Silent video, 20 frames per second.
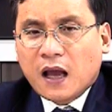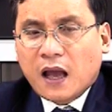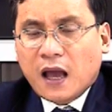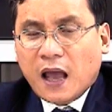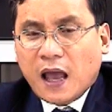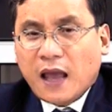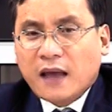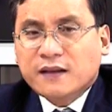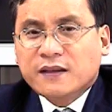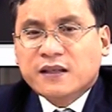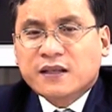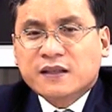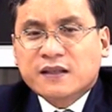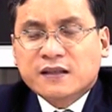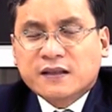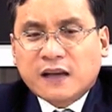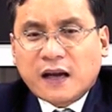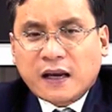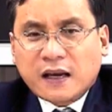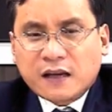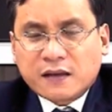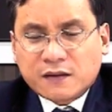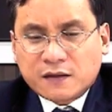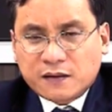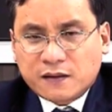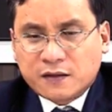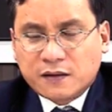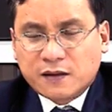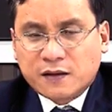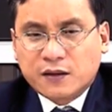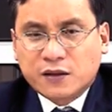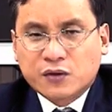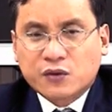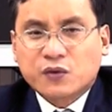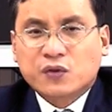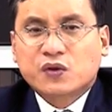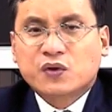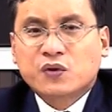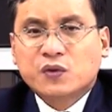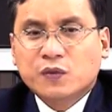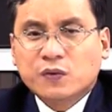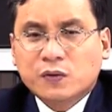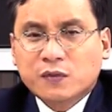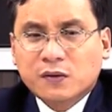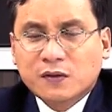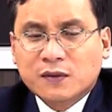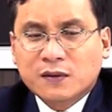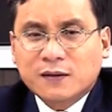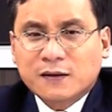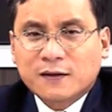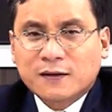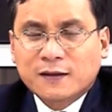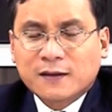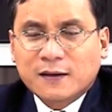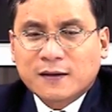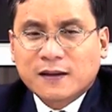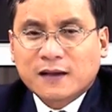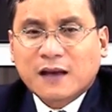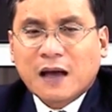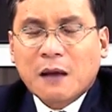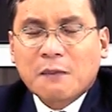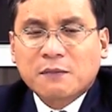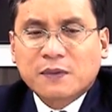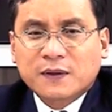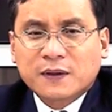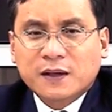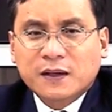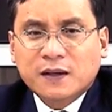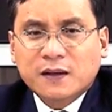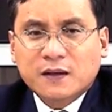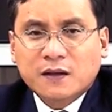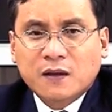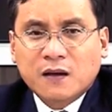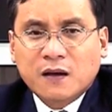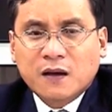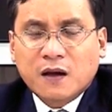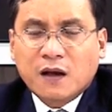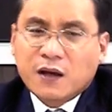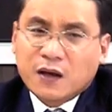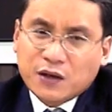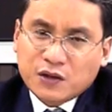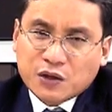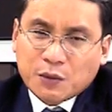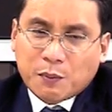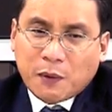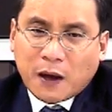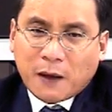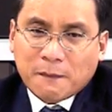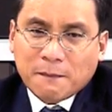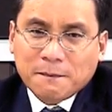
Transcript: and he decided to sue the company in Japan.